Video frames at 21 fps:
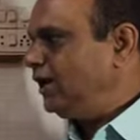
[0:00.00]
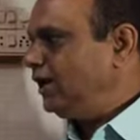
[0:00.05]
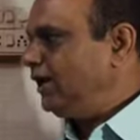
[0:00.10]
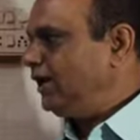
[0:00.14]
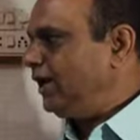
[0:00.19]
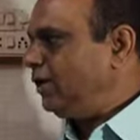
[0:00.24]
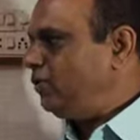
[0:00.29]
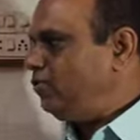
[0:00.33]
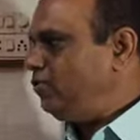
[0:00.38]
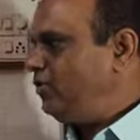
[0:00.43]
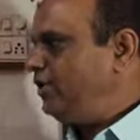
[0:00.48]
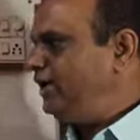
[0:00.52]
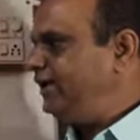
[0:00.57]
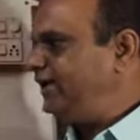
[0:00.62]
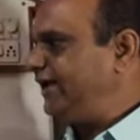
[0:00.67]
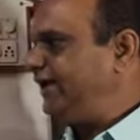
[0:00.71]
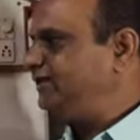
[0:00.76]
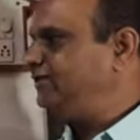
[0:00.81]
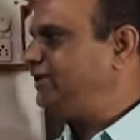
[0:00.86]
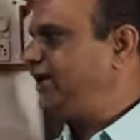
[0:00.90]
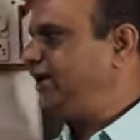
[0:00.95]
Now we will
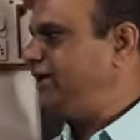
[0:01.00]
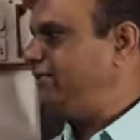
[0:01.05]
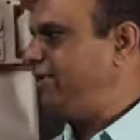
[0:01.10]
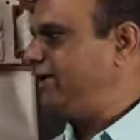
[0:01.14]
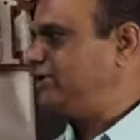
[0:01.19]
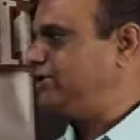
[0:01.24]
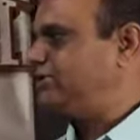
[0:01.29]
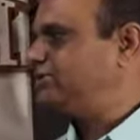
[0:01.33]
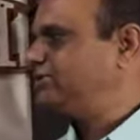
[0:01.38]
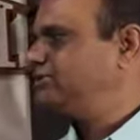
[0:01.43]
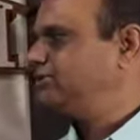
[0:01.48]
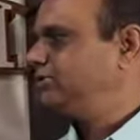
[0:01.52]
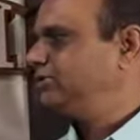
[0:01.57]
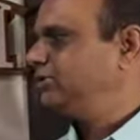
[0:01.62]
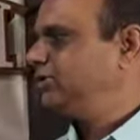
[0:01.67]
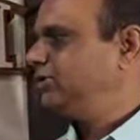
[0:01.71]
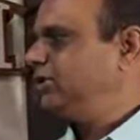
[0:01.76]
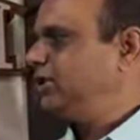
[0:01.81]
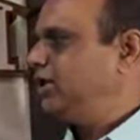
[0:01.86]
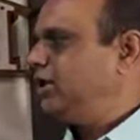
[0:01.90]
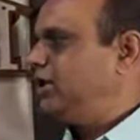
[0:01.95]
take the limit
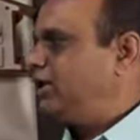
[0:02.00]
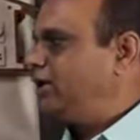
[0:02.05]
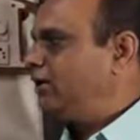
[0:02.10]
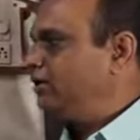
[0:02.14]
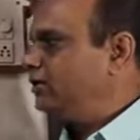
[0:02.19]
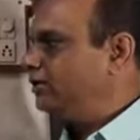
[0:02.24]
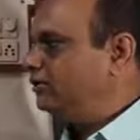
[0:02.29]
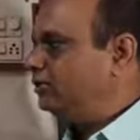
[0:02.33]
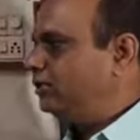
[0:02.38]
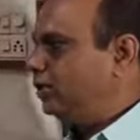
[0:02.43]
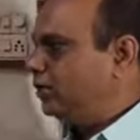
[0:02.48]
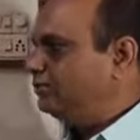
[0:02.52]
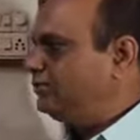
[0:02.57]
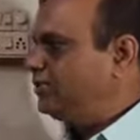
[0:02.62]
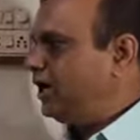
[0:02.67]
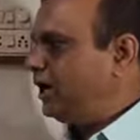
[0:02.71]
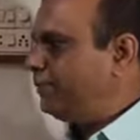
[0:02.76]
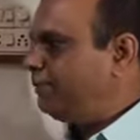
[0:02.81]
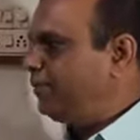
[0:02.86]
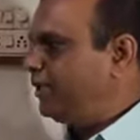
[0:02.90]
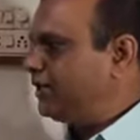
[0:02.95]
of the
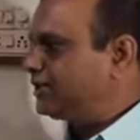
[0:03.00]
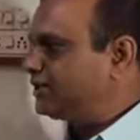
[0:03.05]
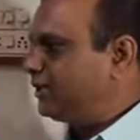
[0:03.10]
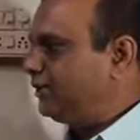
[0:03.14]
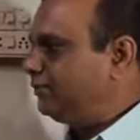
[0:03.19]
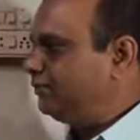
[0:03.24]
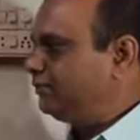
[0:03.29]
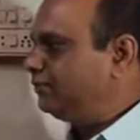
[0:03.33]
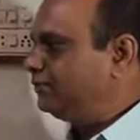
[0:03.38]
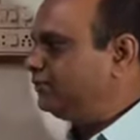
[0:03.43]
upper sum.